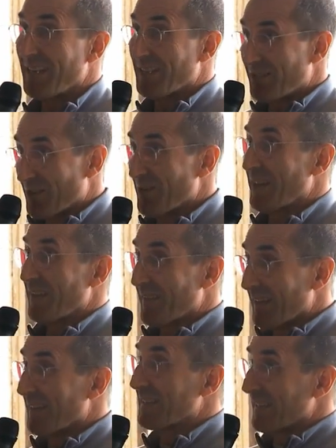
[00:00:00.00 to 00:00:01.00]
Is turning
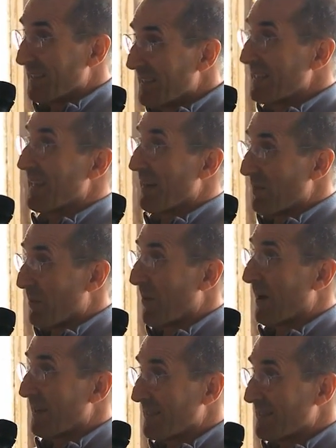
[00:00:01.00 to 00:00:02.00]
things that didn't have a
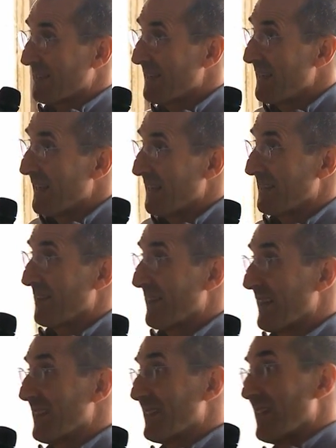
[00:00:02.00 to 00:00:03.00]
price into
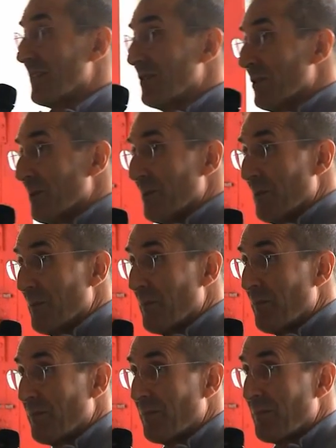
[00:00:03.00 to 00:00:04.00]
things that do.
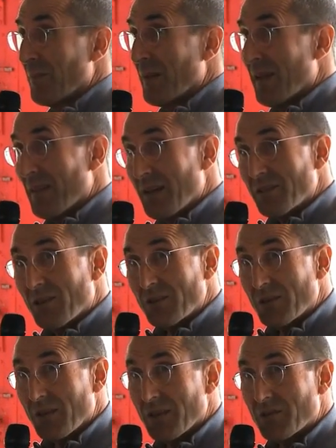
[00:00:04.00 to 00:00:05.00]
And that's
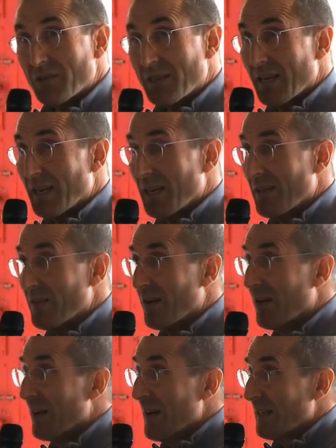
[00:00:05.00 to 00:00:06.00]
also interesting in
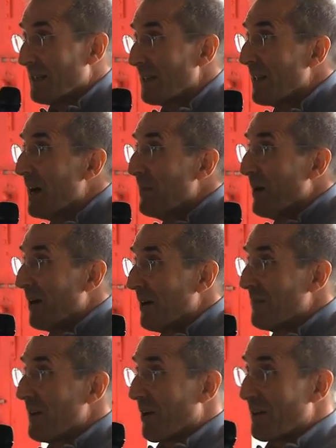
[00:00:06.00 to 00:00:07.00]
the dilemma
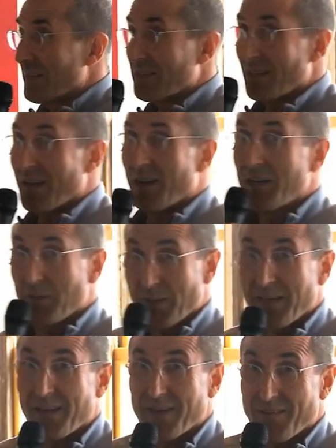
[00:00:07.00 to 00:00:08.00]
of the artist's economy,
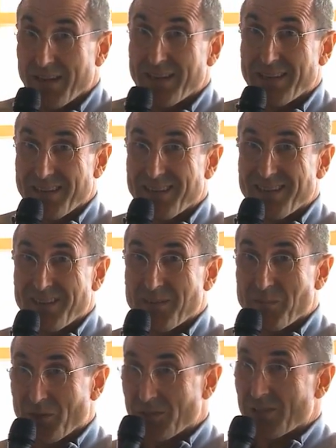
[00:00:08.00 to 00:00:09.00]
right?
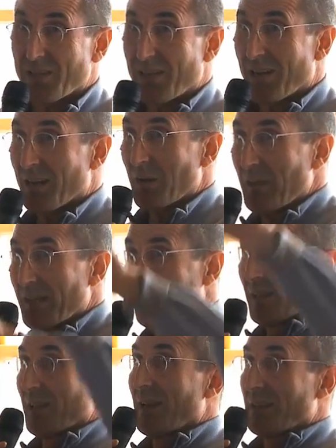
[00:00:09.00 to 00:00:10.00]
Personal economy and
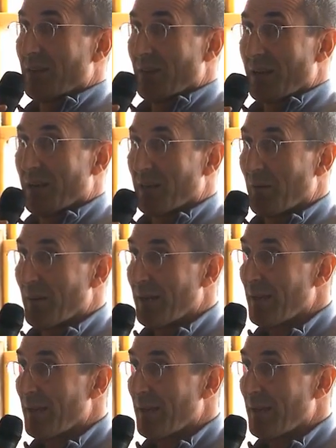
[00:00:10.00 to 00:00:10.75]
collective economy.